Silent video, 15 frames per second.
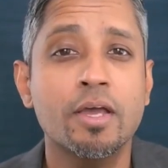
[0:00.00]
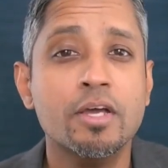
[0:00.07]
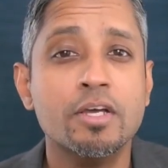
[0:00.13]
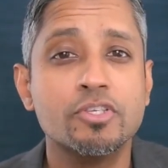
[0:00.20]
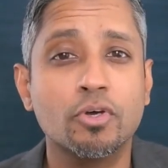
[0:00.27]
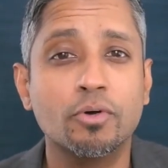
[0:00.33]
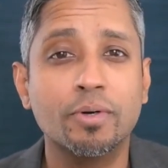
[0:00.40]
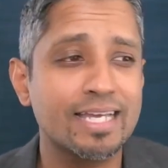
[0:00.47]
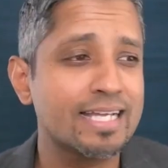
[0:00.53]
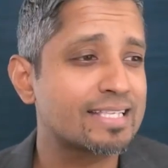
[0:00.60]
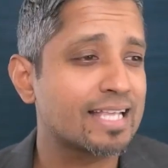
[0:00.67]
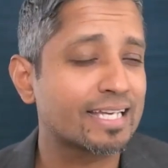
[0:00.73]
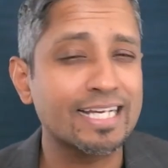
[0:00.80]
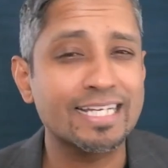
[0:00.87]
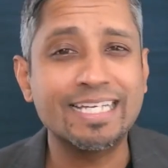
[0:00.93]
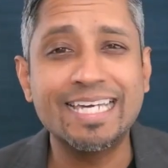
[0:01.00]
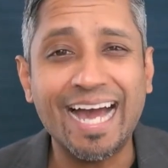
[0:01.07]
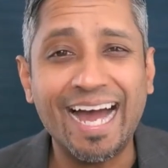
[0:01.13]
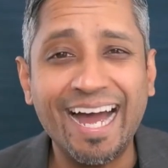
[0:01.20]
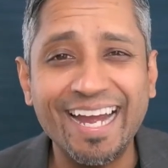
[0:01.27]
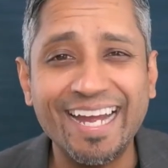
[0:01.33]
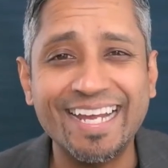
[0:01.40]
So it's like a
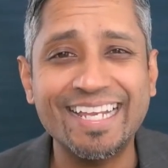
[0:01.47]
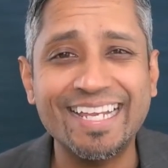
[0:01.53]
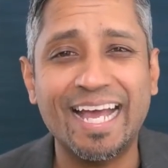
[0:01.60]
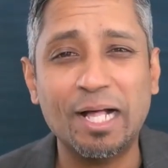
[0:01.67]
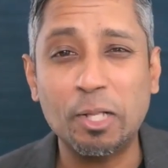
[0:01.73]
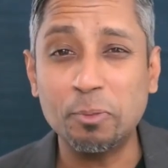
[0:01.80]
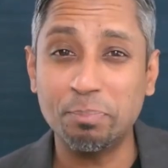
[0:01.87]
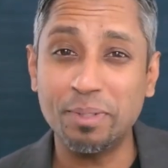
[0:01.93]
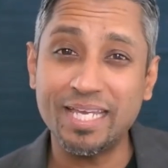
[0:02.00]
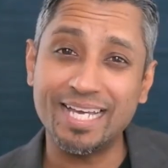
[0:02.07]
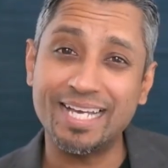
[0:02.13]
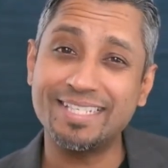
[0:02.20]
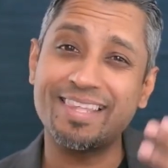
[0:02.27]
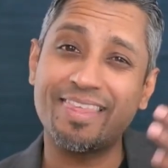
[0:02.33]
guide helping us